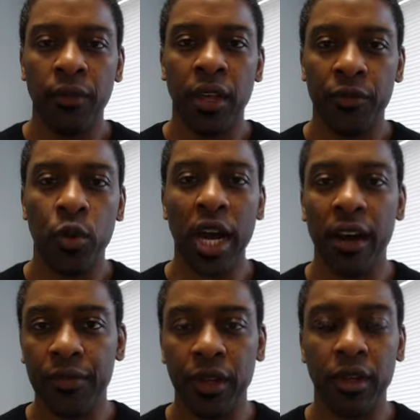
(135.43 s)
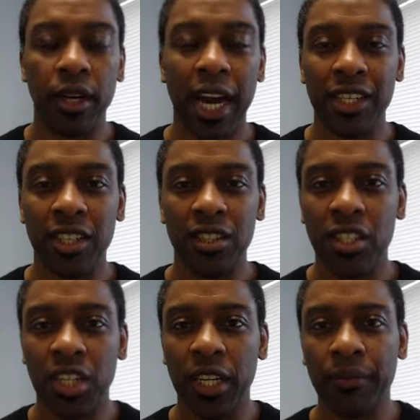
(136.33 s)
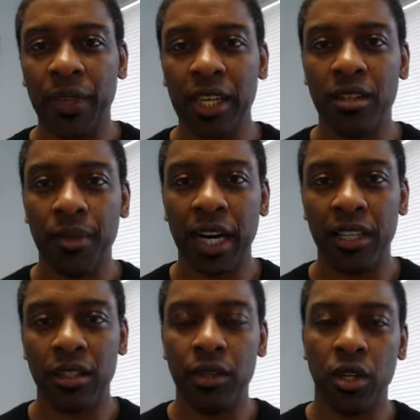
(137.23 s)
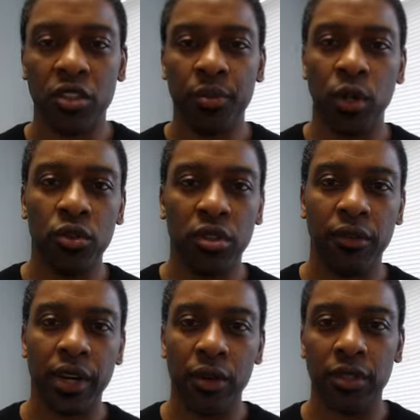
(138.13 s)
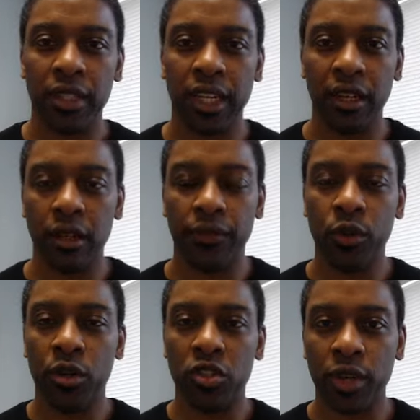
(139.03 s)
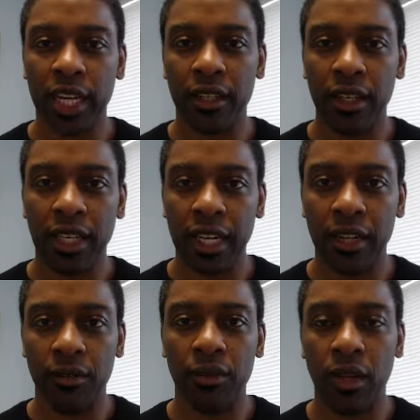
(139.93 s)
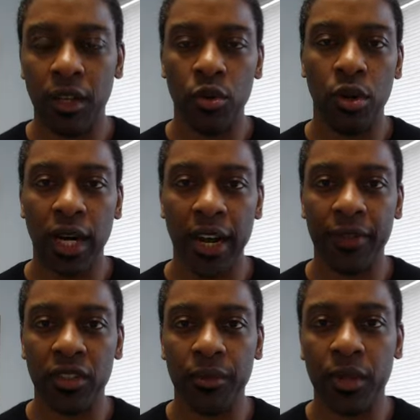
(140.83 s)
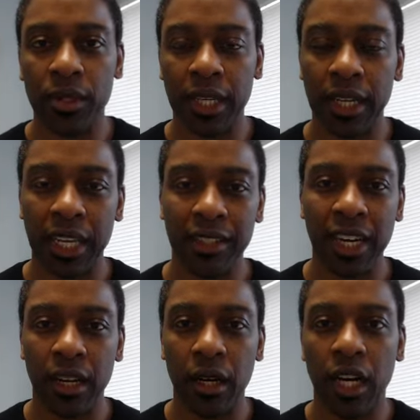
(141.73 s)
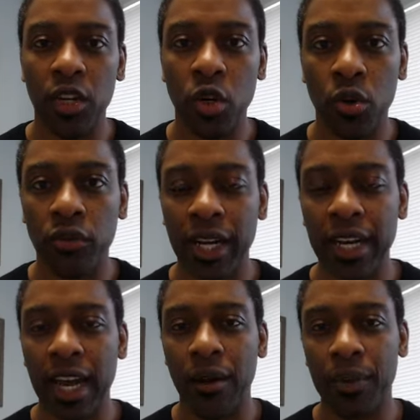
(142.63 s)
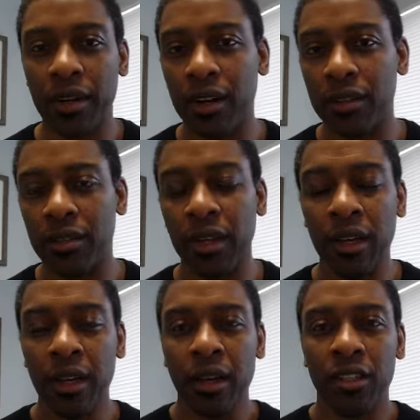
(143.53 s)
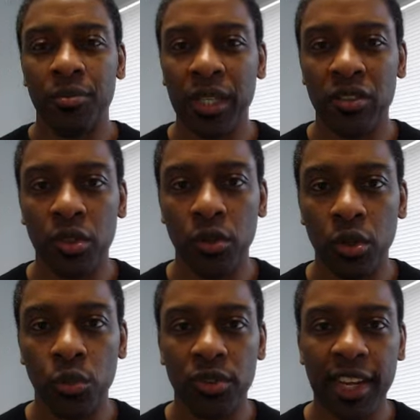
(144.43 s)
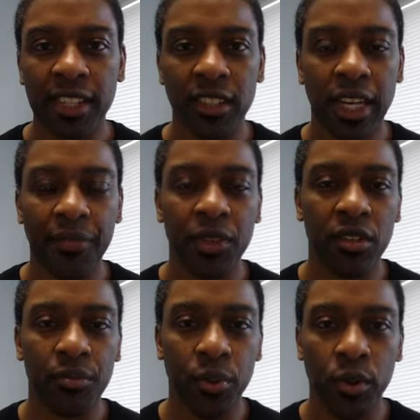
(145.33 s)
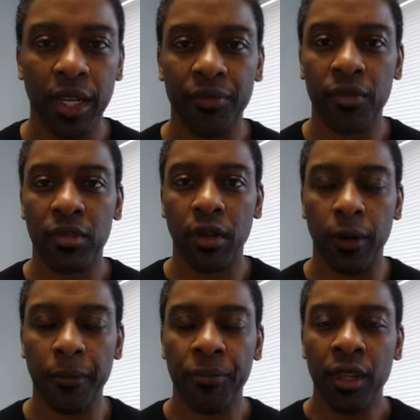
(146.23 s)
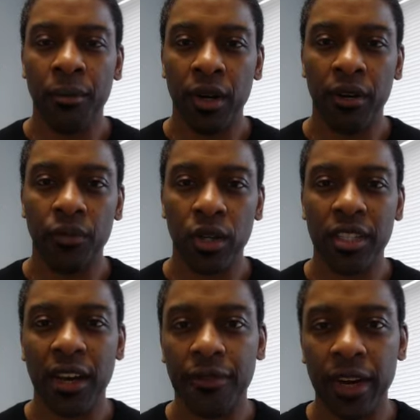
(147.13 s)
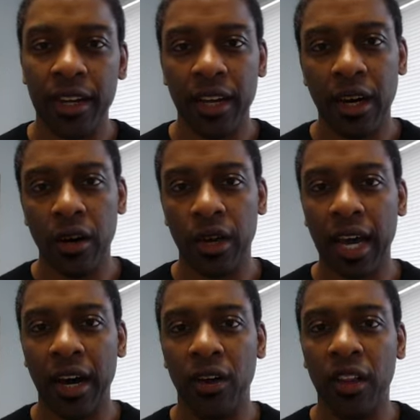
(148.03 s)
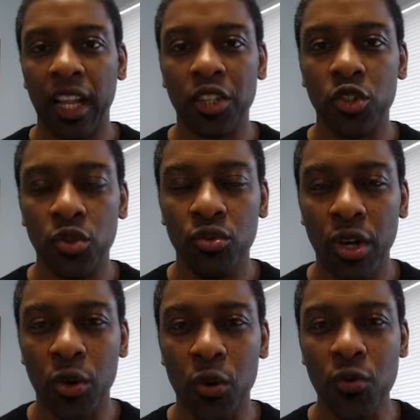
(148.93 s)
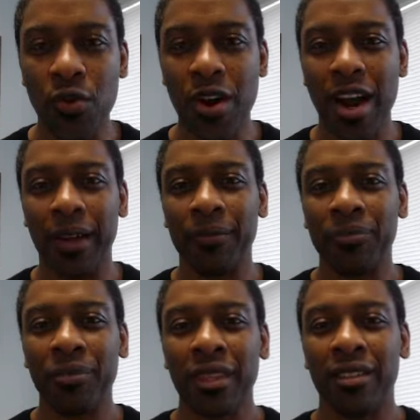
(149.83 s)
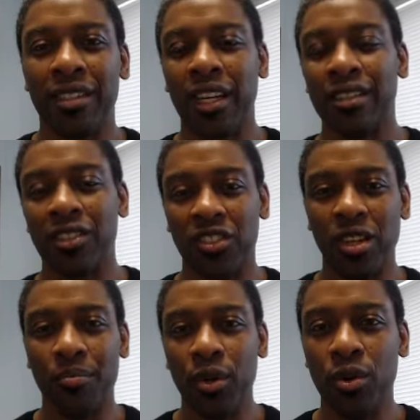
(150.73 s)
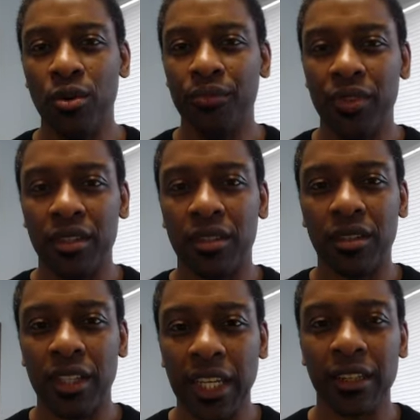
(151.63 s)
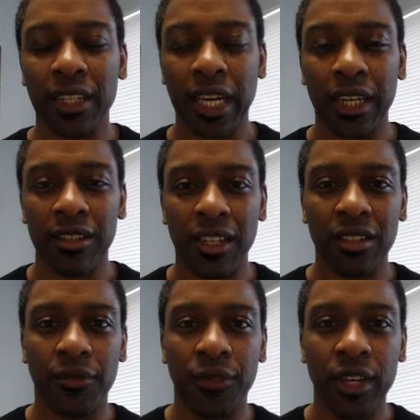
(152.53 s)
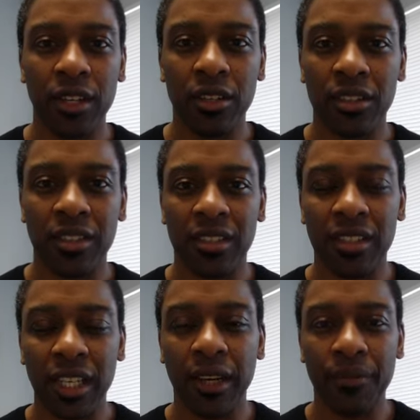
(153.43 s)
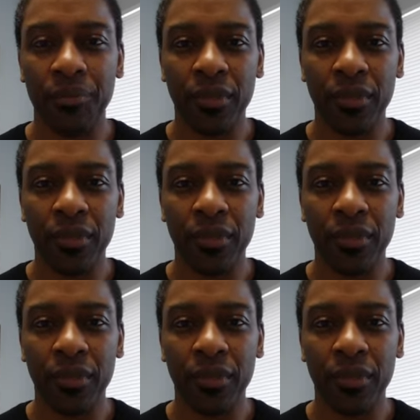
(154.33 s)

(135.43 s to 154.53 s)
if you have the IgG antibodies and you're exposed to the virus again, if you contract it again and you'll have the symptoms again. That's kind of unknown right now because it's been so little testing at this point. So, but once I find out, I'll let you know. All right. The test is simple. It's like I said, it's a finger stick